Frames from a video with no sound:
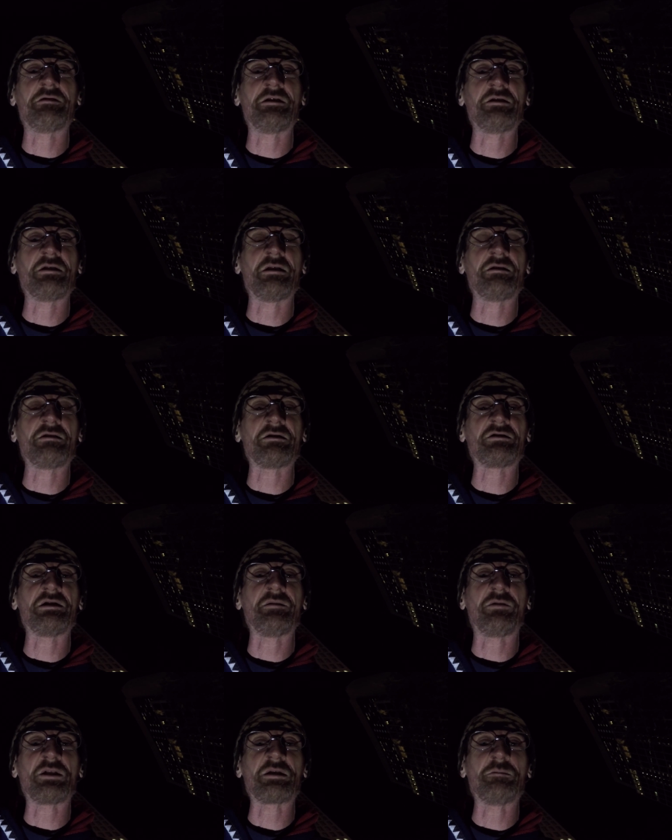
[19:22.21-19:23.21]
and just see
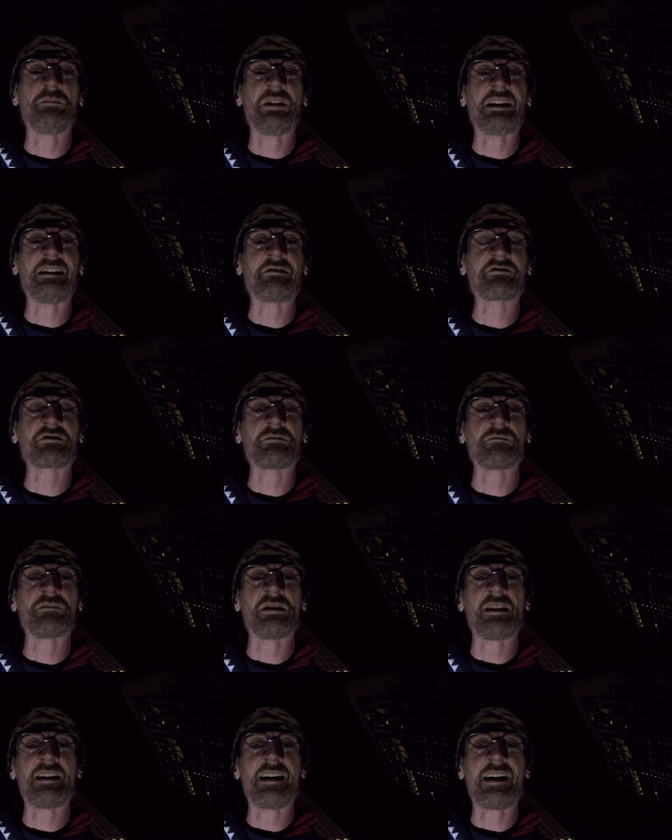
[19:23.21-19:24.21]
if I can pick out some
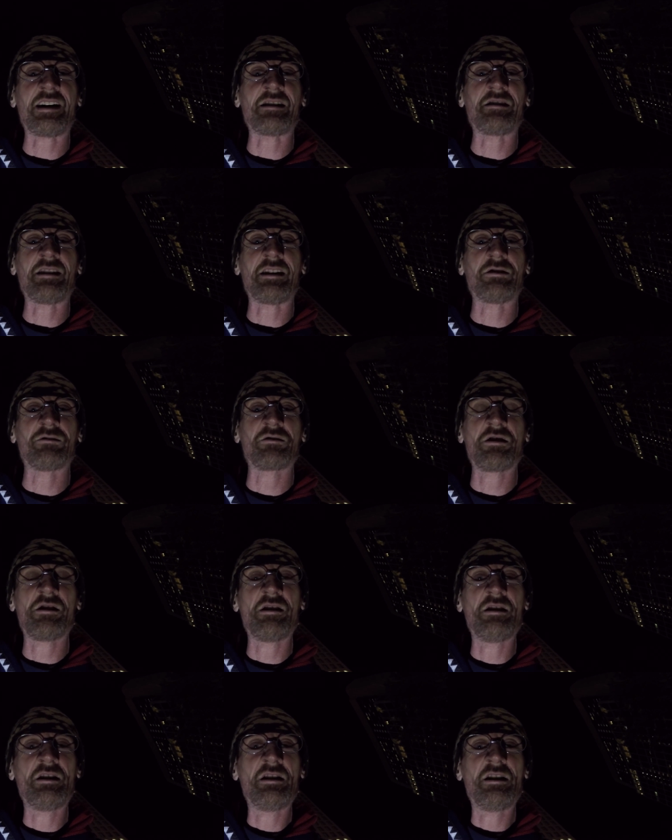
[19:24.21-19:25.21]
handheld
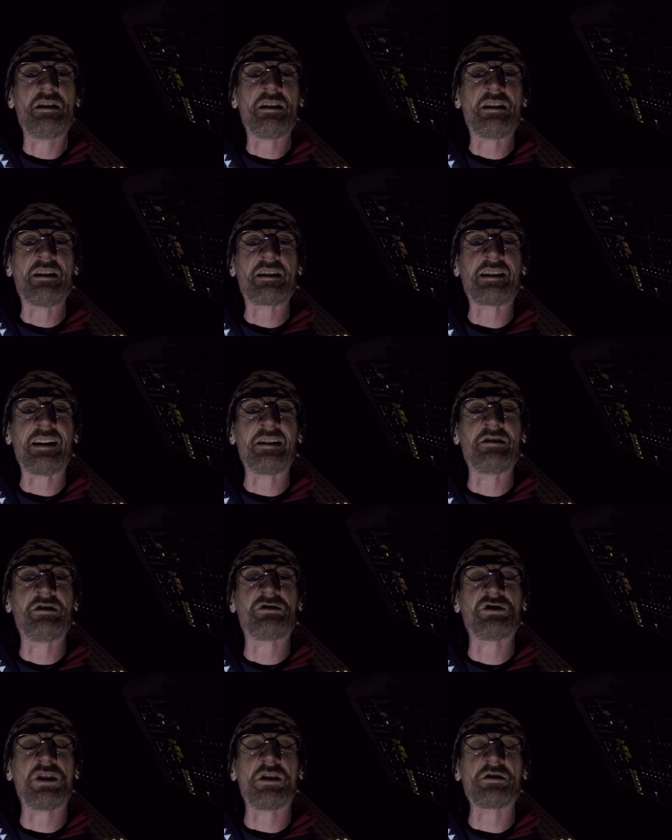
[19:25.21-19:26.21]

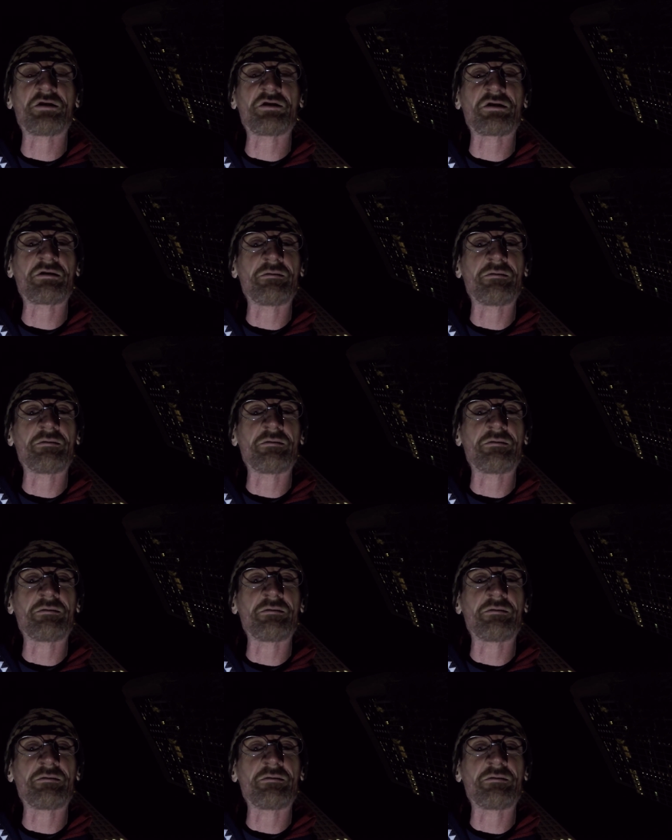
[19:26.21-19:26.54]
candid shots.